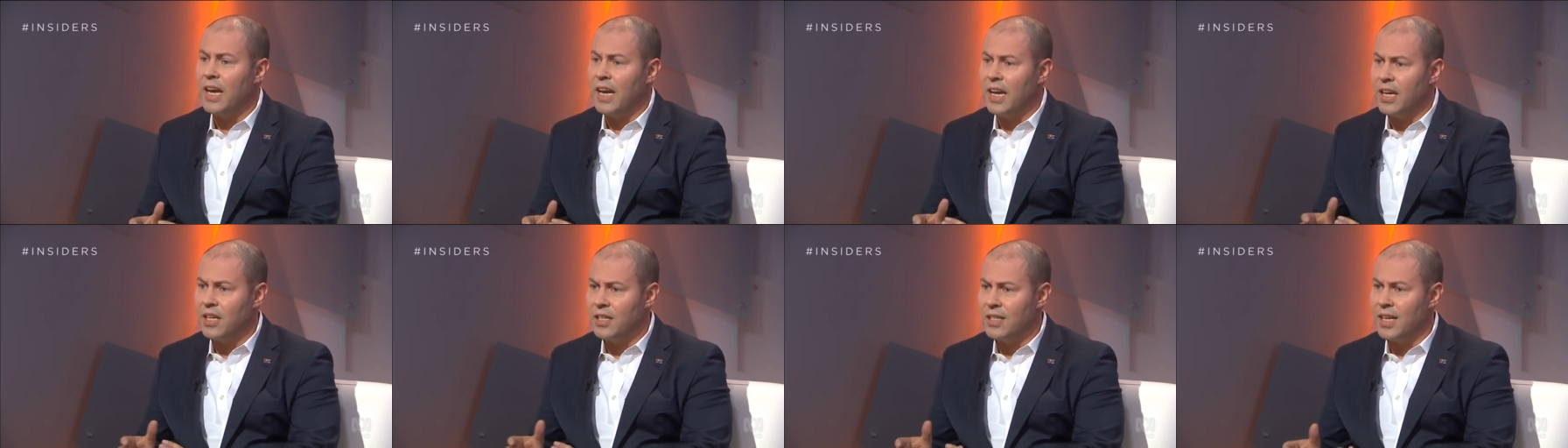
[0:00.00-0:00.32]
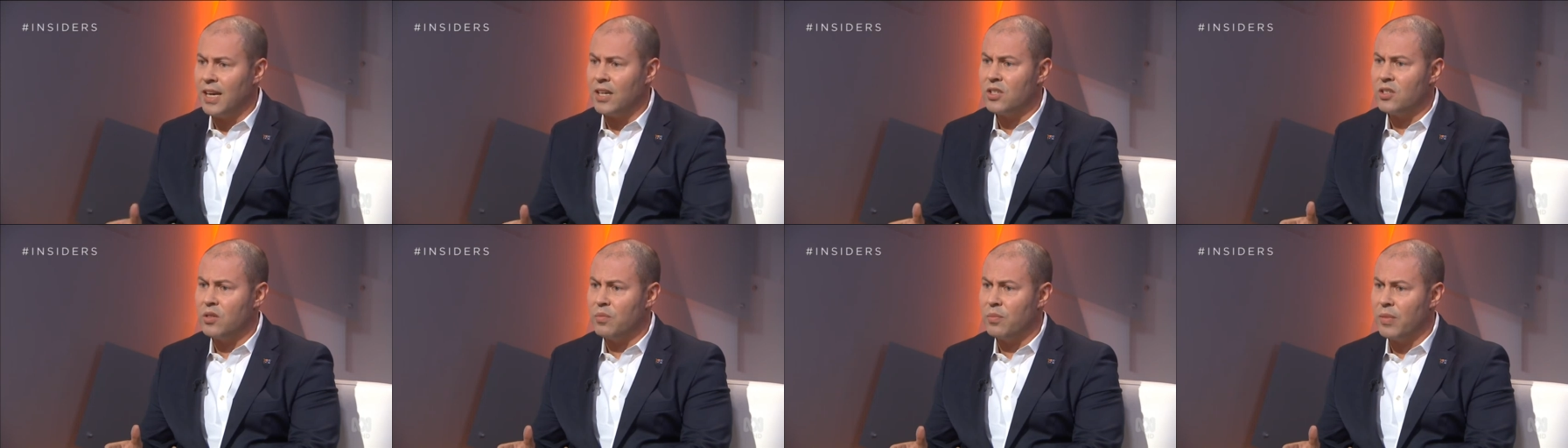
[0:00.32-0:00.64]
It
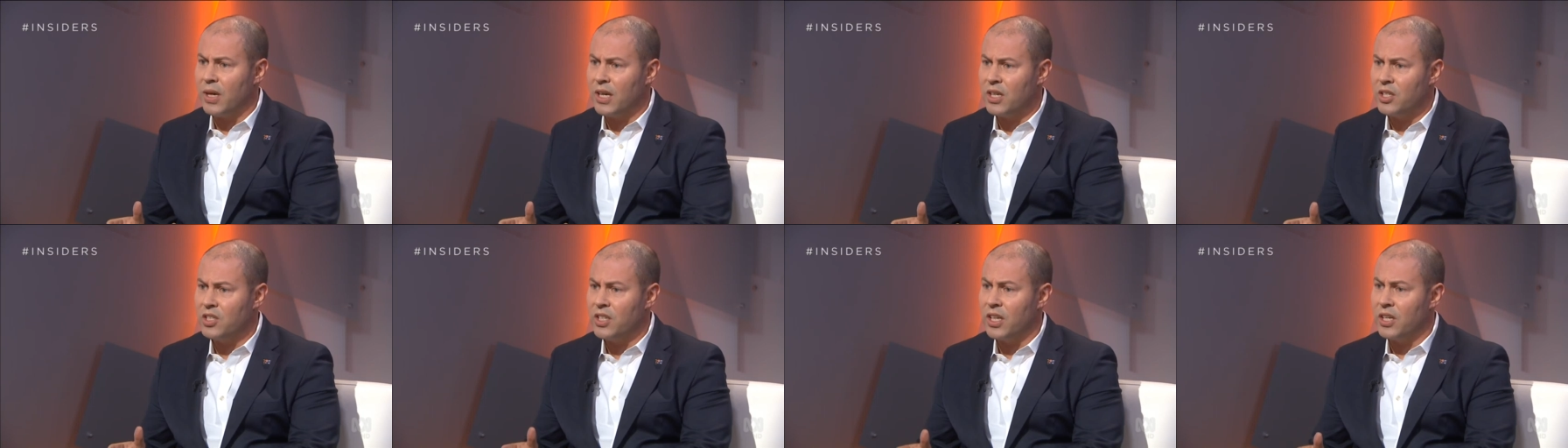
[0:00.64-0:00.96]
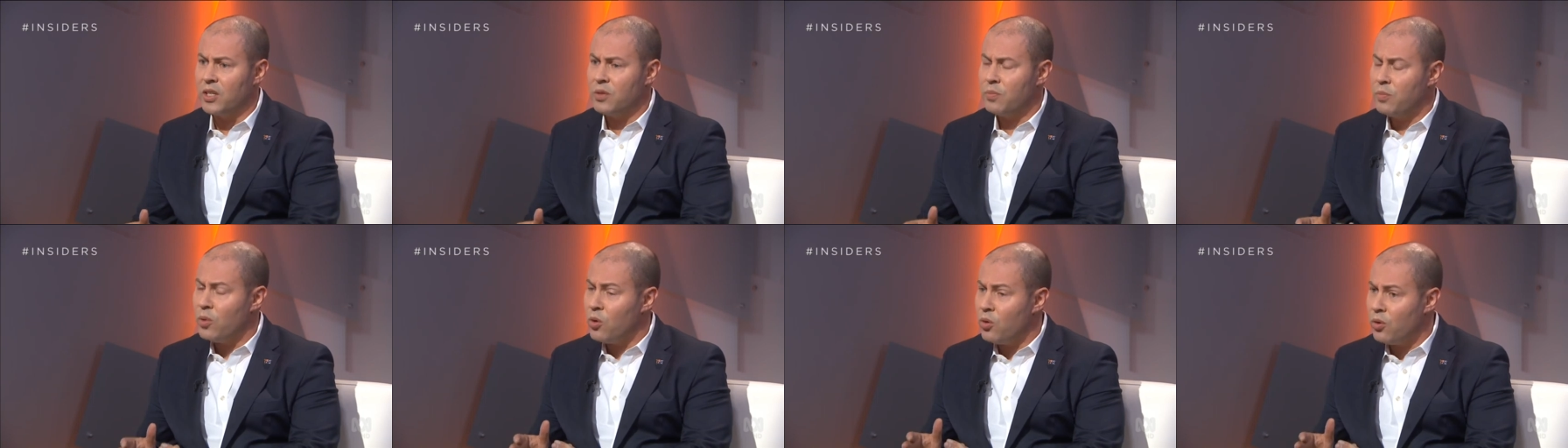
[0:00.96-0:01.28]
doesn't make
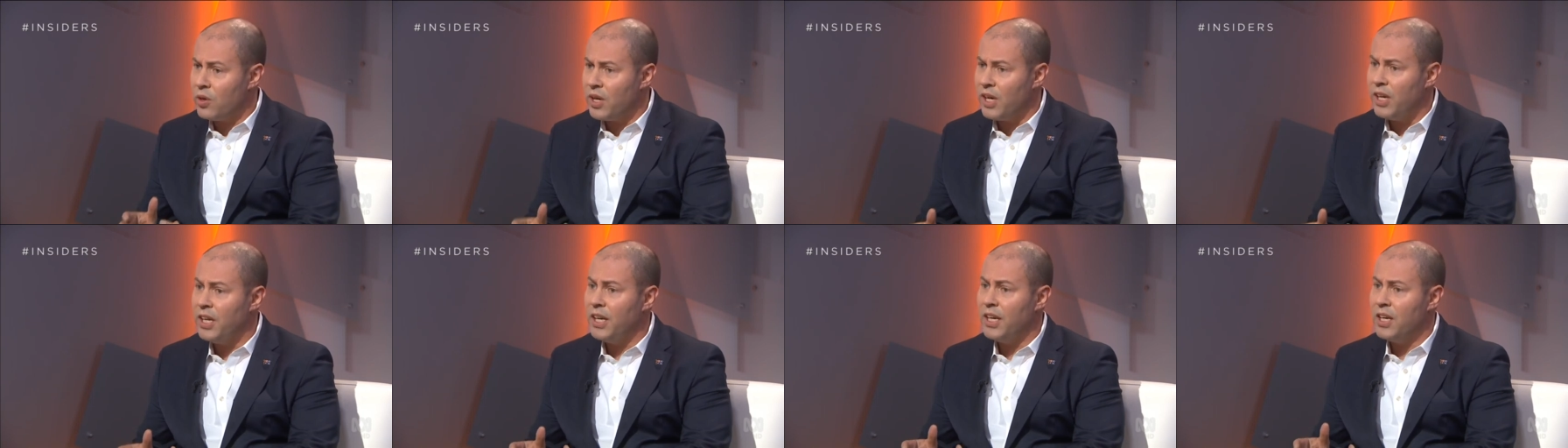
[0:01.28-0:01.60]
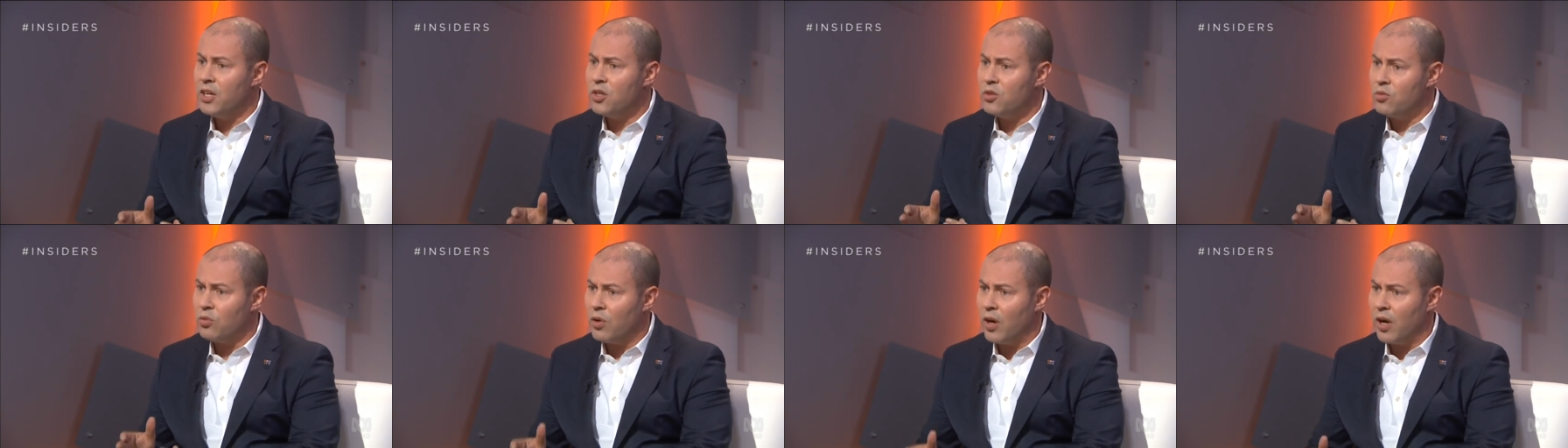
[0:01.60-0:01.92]
sense. Paul
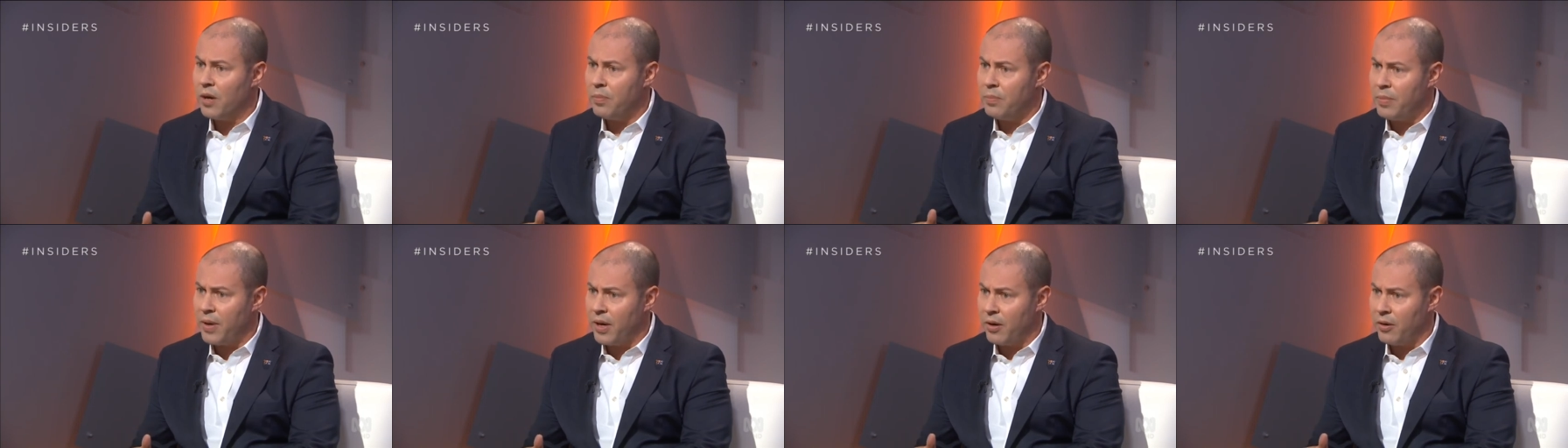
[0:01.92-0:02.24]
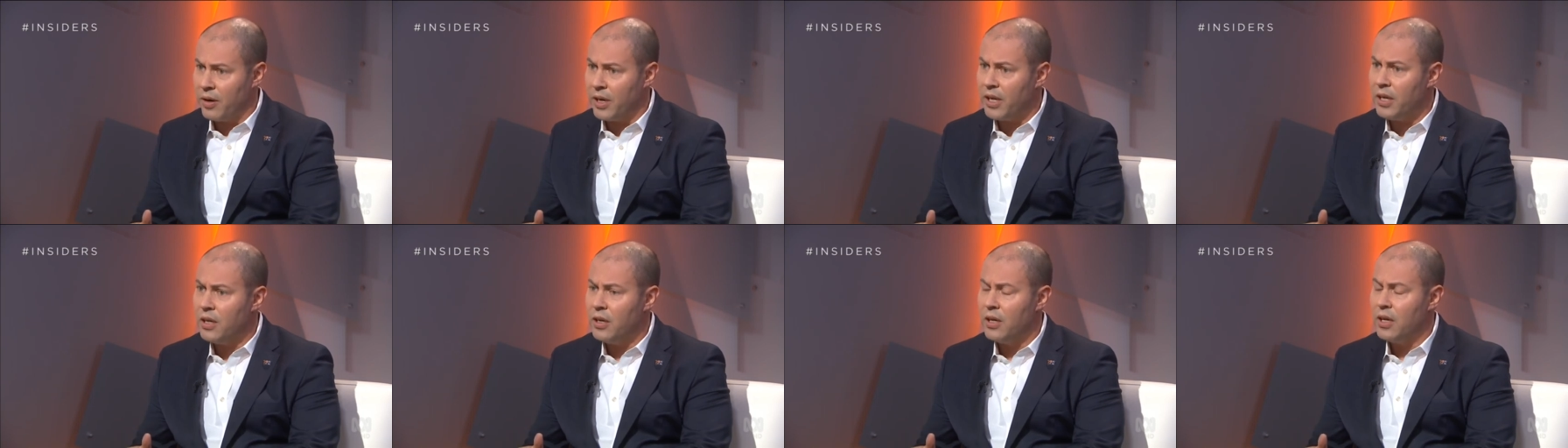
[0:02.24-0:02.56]
Keating is right,
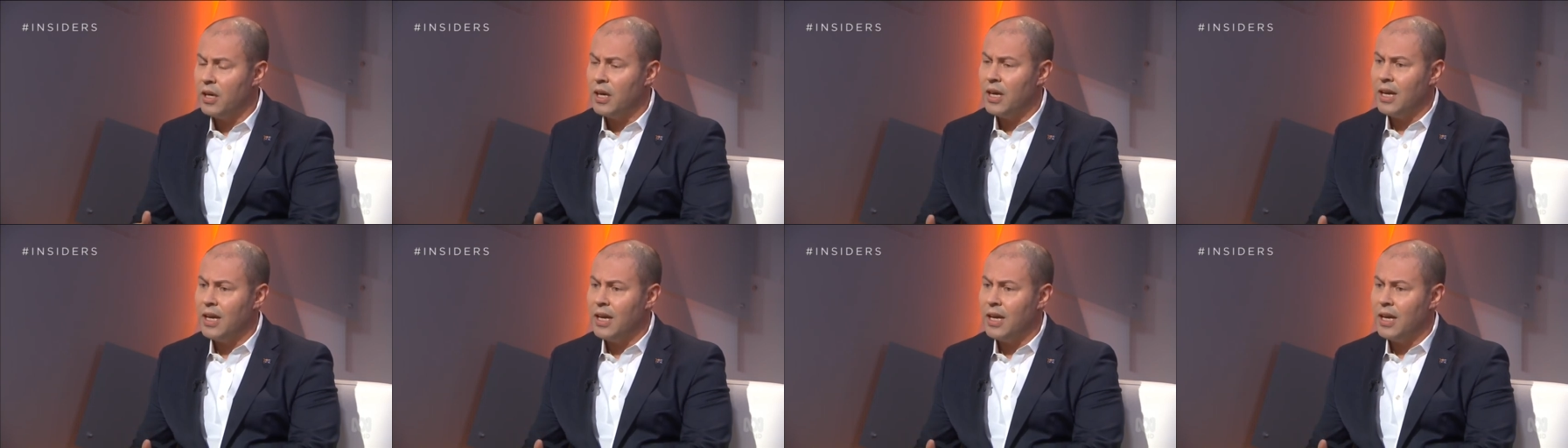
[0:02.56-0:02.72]
Barrie.